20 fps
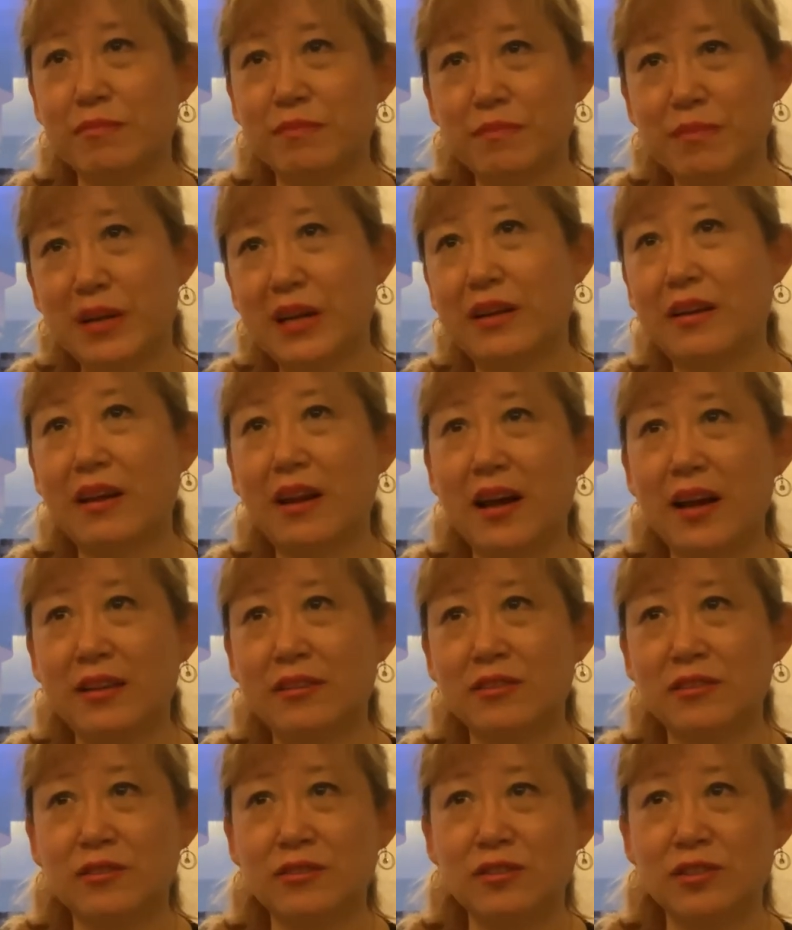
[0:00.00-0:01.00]
big
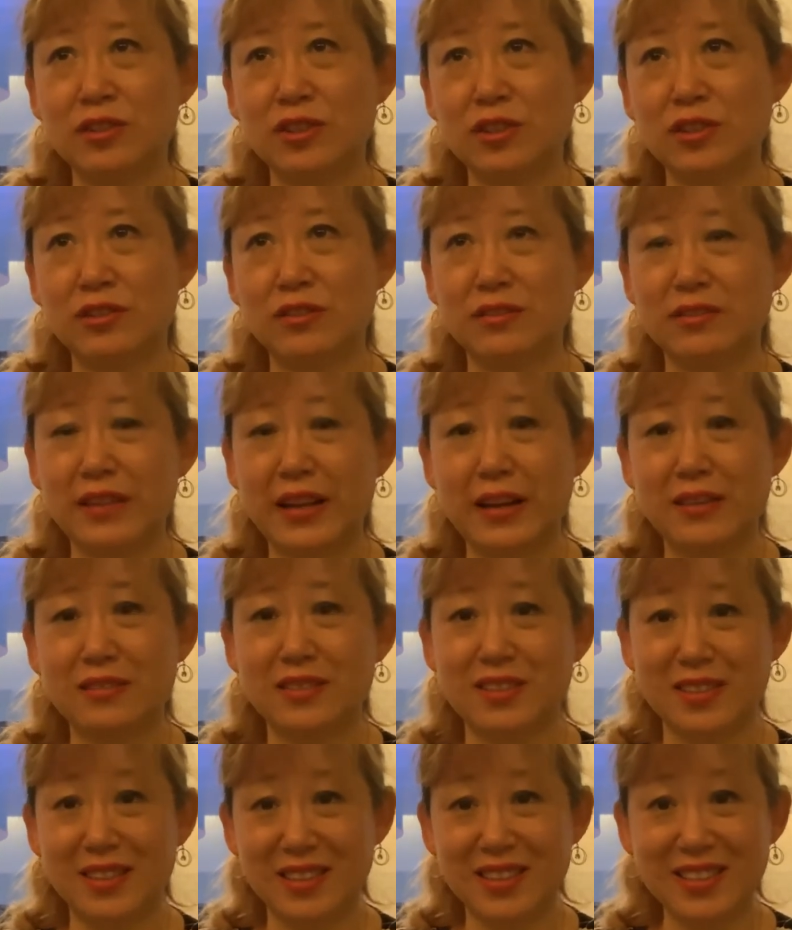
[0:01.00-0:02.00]
lunch, that's
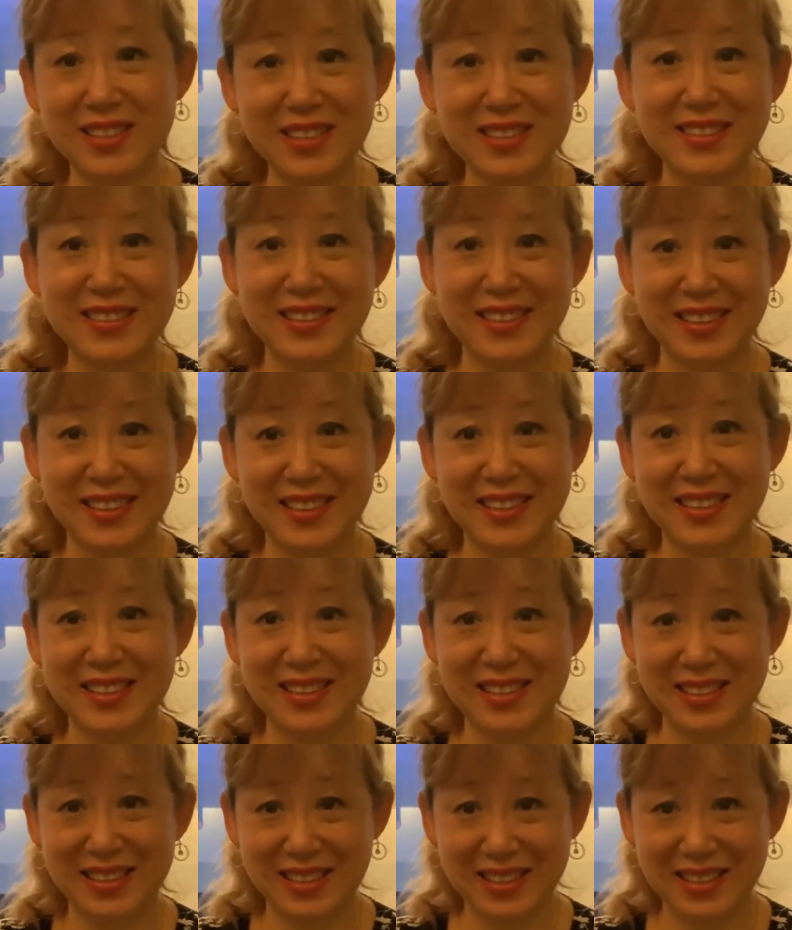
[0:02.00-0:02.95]
easily